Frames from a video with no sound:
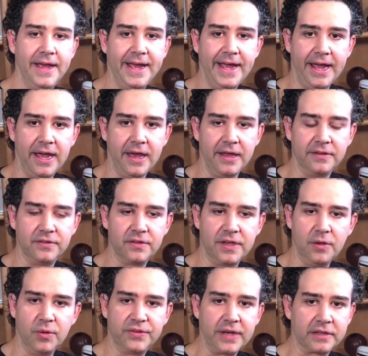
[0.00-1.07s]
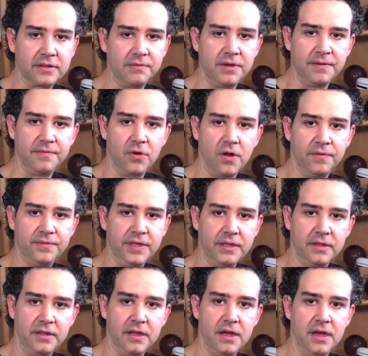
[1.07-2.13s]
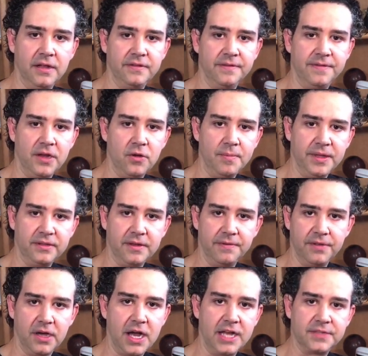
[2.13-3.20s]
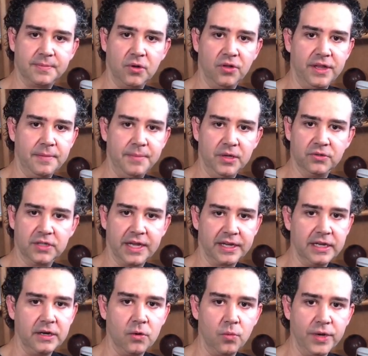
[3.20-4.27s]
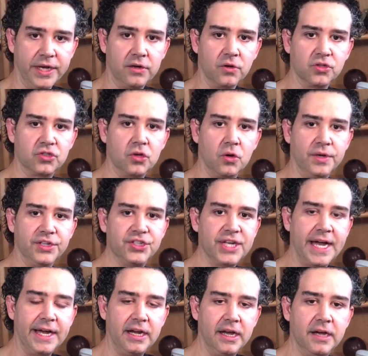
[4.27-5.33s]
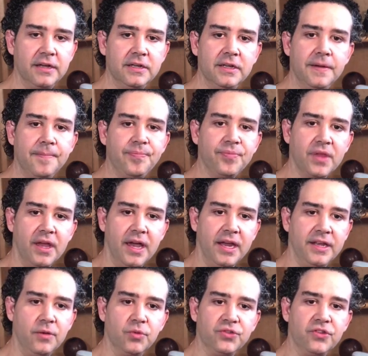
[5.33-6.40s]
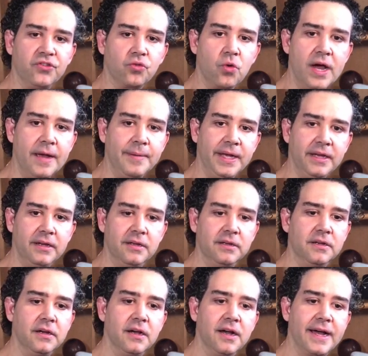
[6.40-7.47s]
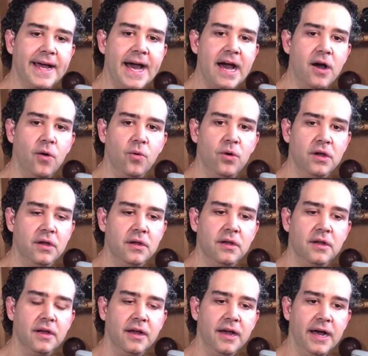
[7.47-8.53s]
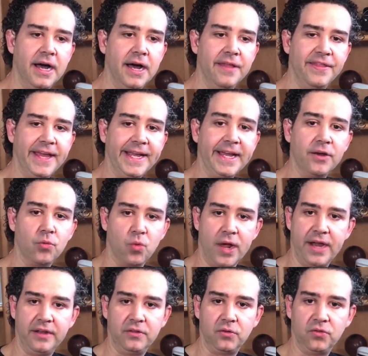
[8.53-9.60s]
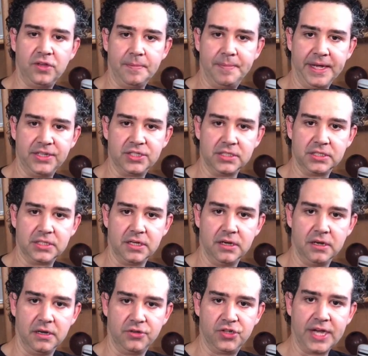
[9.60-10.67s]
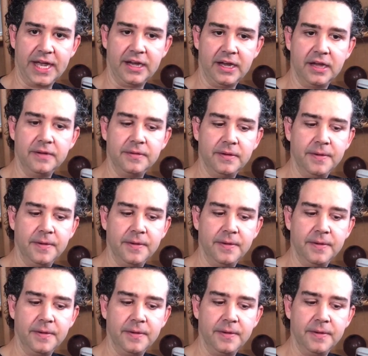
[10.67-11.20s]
and he was actively involved in the development of the hospital they built like in a week or so in China. And he was describing how they get ready to see patients in China.